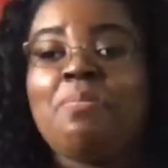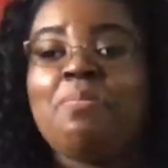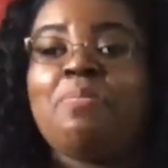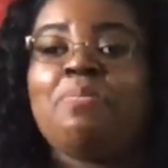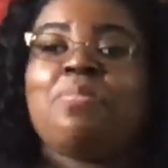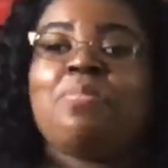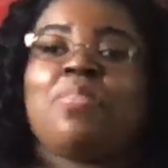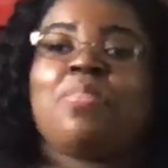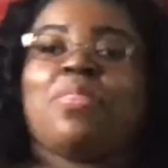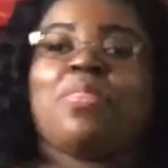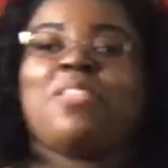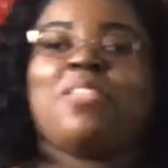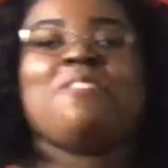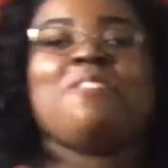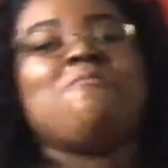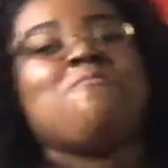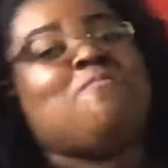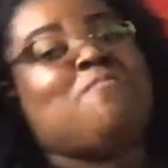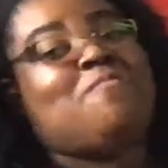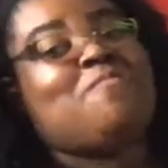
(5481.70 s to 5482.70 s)
Claus. I
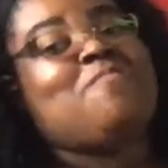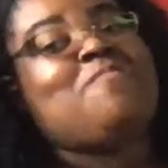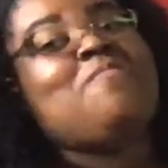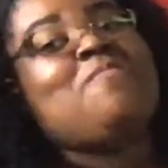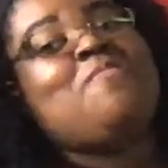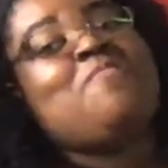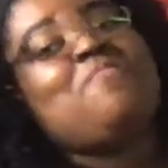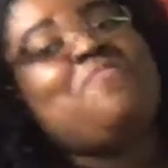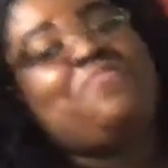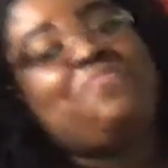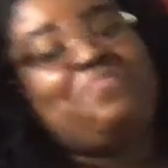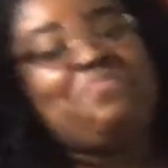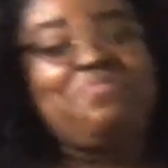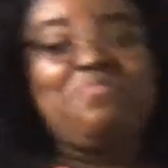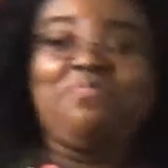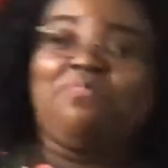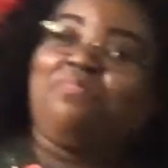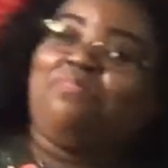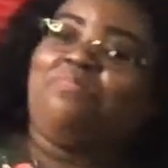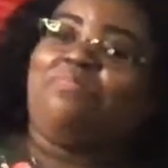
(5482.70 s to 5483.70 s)
did. I
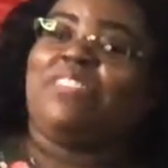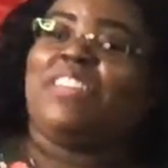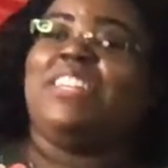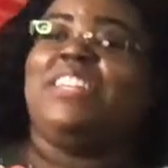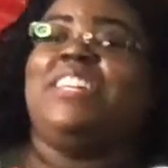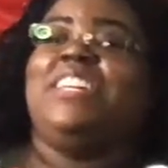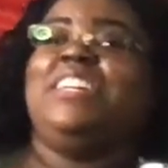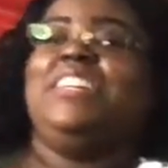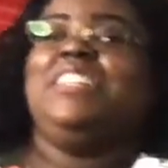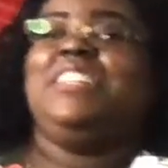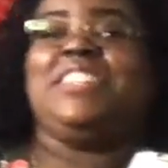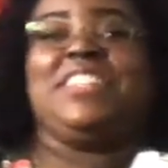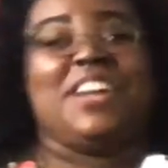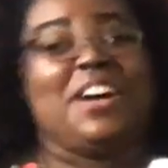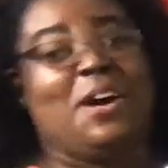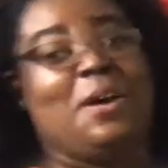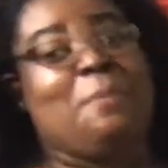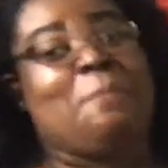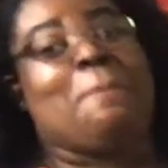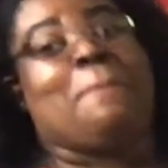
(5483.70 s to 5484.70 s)
really did. See
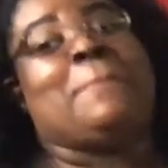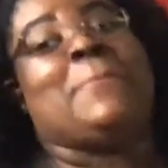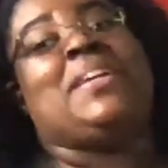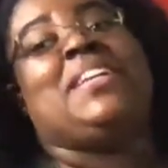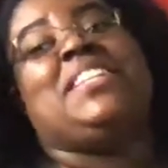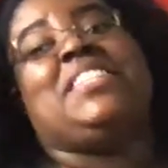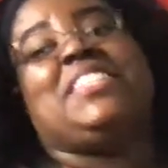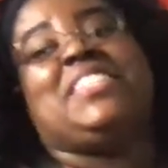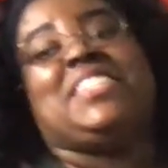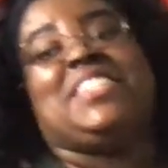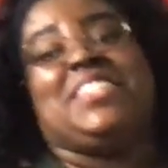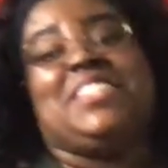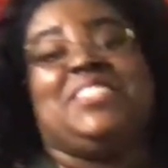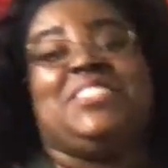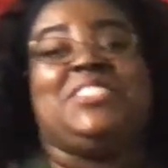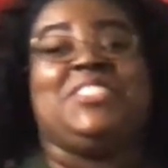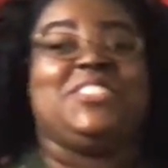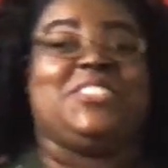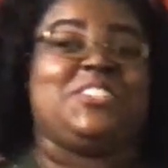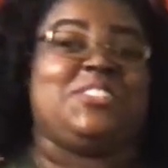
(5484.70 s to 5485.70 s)
the
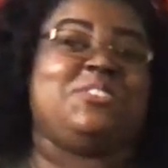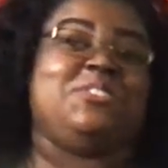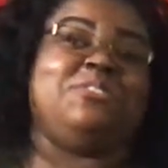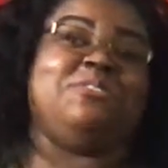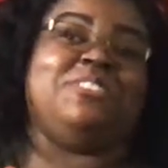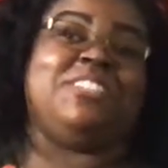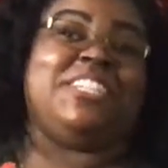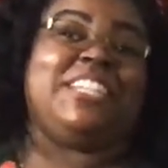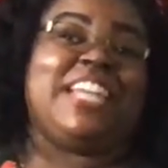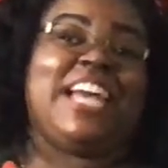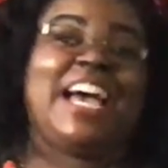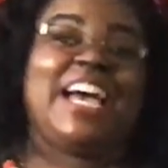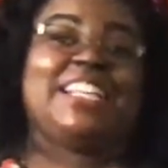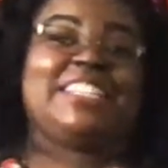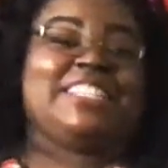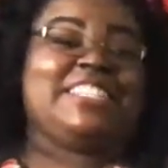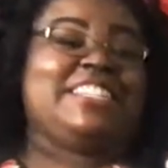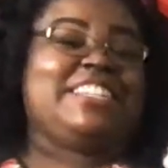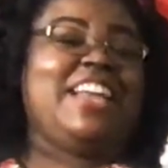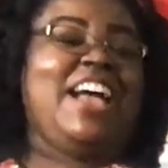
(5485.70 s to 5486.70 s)
mistletoe
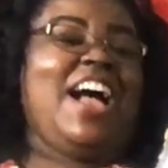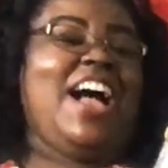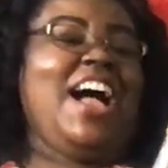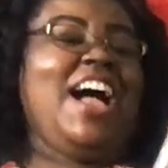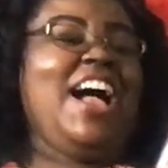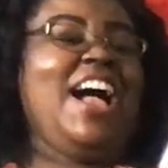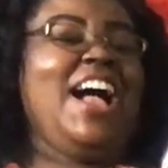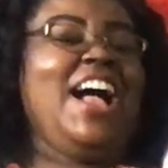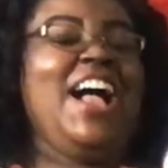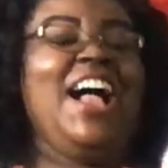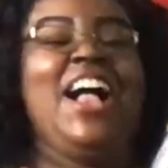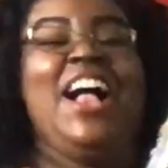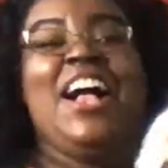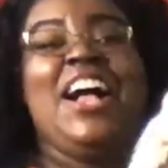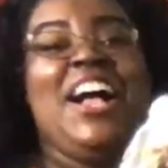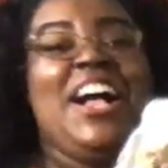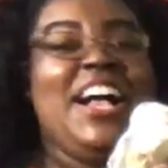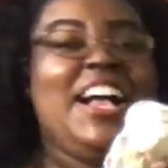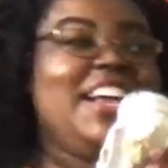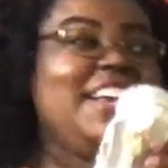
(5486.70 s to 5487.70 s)
last night. So
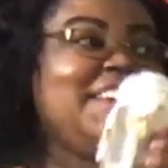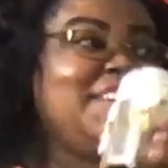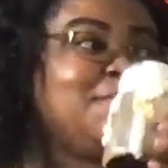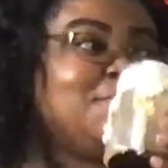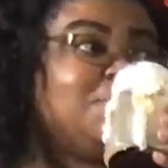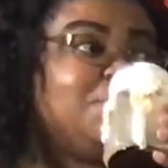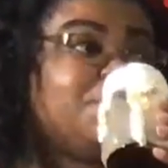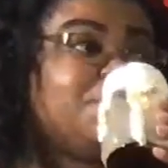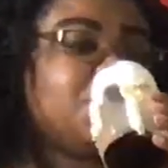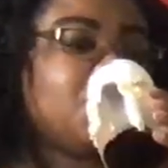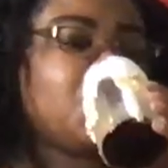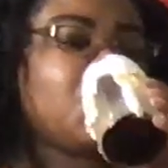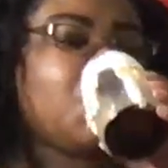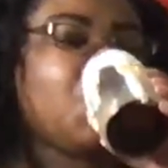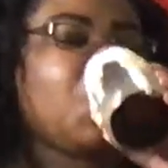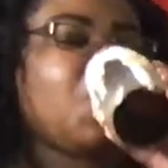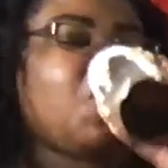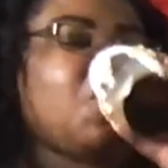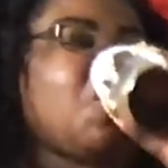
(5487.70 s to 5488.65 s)
we're just gonna give him a